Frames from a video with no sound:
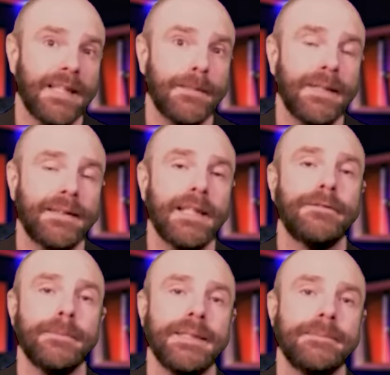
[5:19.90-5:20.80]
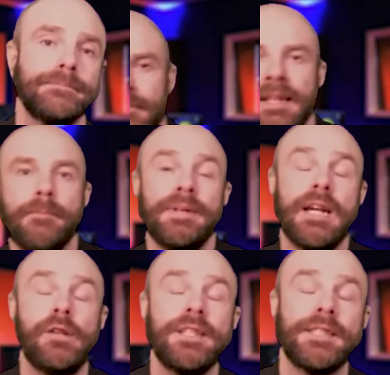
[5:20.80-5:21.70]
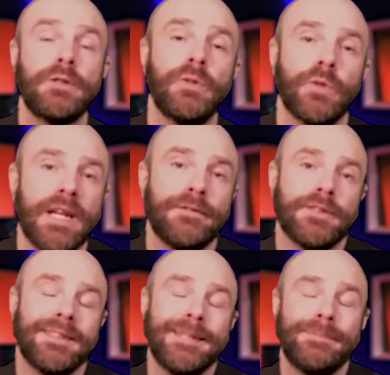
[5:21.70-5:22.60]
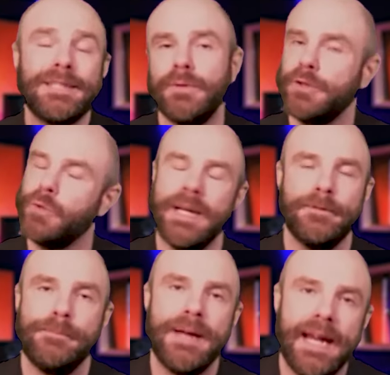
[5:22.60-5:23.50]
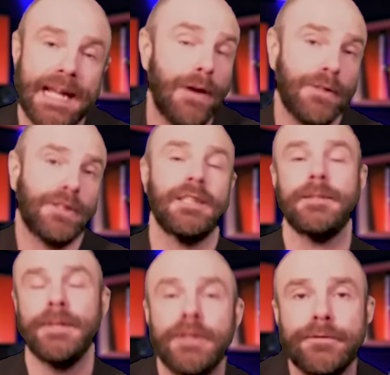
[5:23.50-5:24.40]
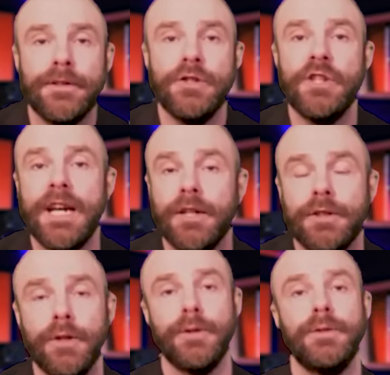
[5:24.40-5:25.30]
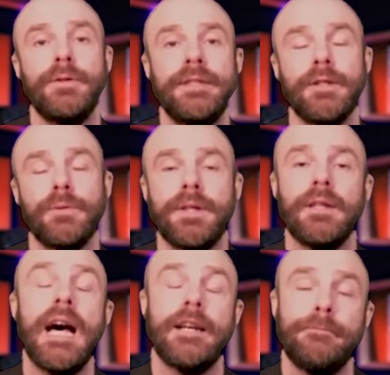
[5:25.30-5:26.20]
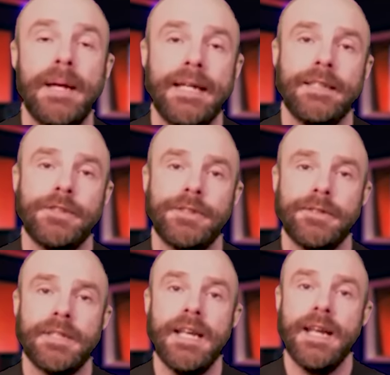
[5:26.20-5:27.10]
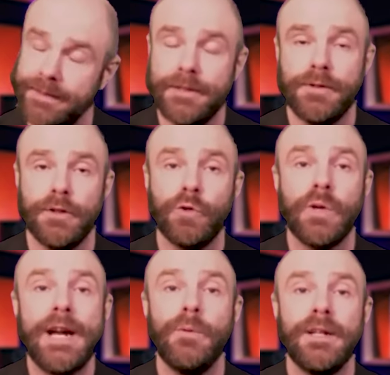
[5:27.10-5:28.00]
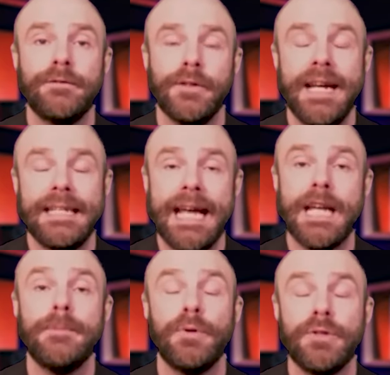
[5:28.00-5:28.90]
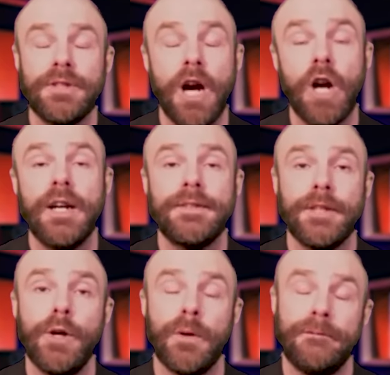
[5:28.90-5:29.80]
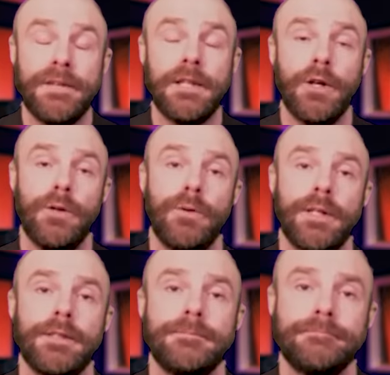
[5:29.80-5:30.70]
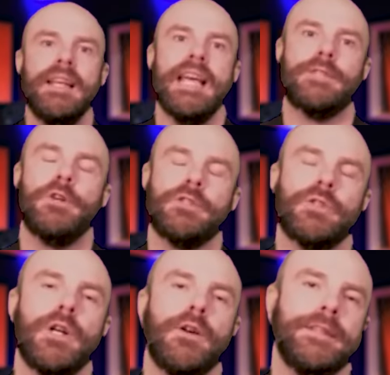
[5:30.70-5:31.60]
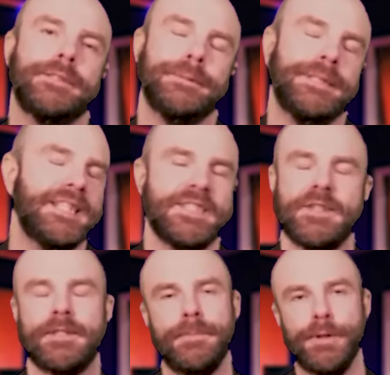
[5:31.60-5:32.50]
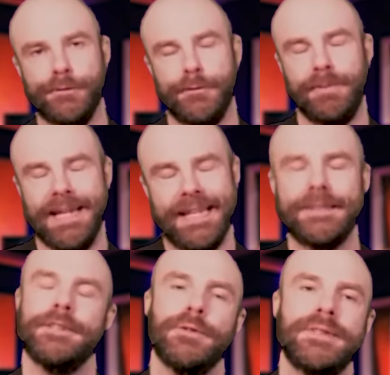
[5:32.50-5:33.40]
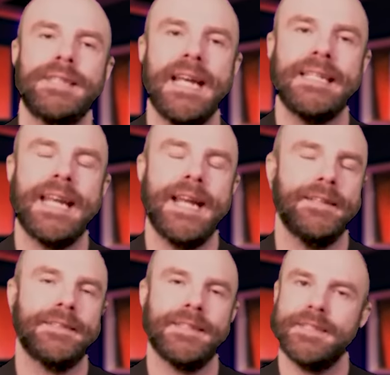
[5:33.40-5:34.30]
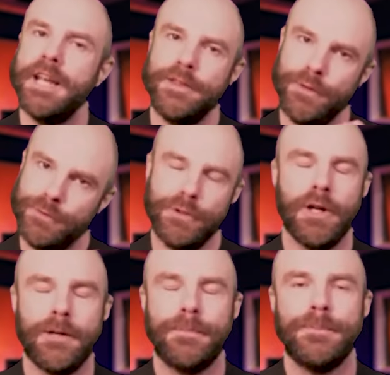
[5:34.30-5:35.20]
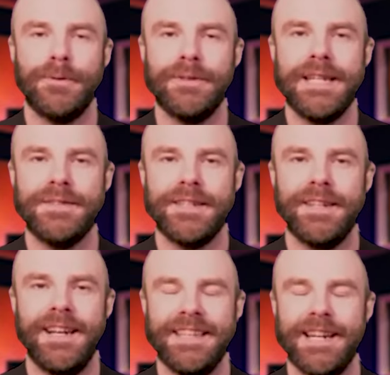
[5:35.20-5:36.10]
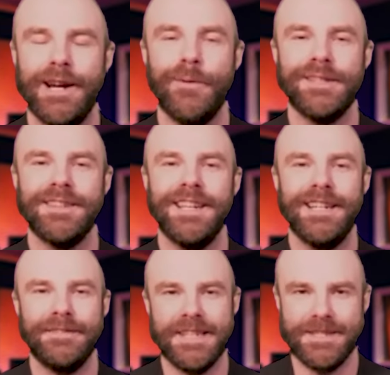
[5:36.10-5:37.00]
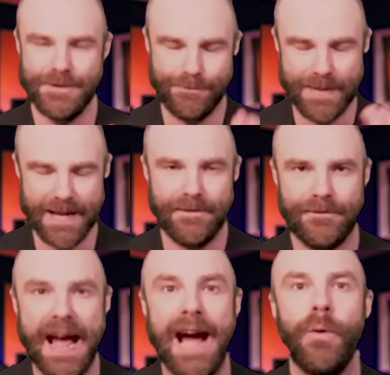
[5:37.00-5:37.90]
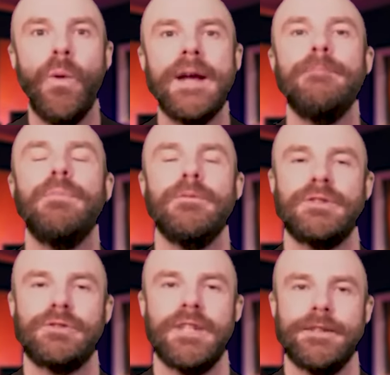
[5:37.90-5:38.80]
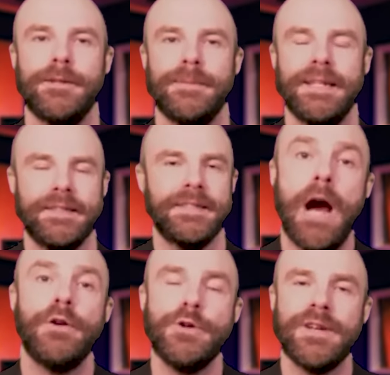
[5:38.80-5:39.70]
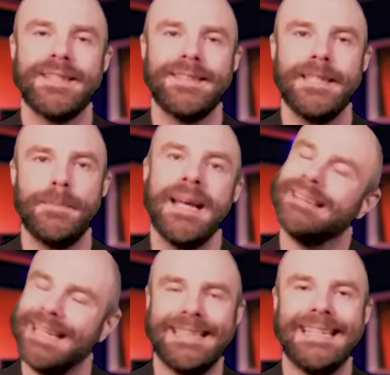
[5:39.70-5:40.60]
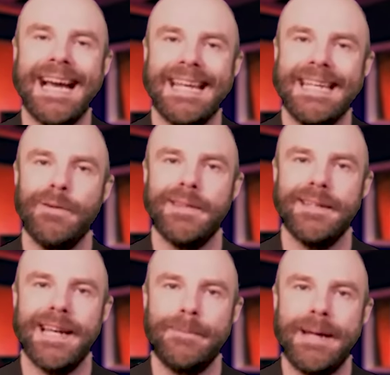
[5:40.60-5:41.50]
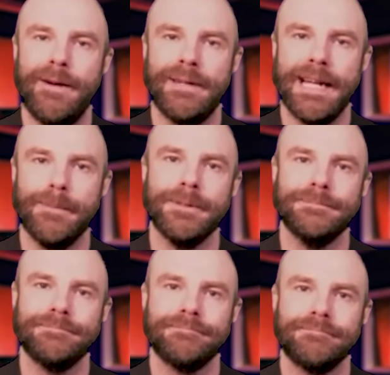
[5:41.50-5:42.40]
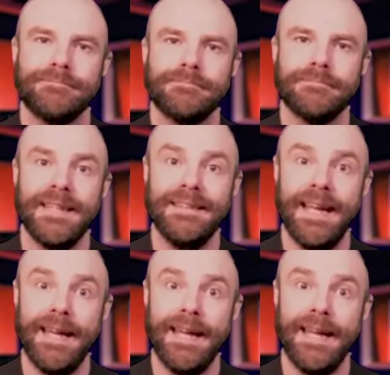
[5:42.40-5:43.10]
that's a big thing for me. But not only is this one great for sleep, this one's great for pain. I always talk to my good friend JR Toku, who deals with a lot of pain issues, that this is a great one for any edibles, RSO, or FICA oil. As far as growing this one, it's just a beautiful plant. It's got those tight calyxes, those dark purple leaves that I always love, and those big, fat, white, bulbous trichome heads. How are you going to sleep? Like you got hit with a 9-pound hammer in the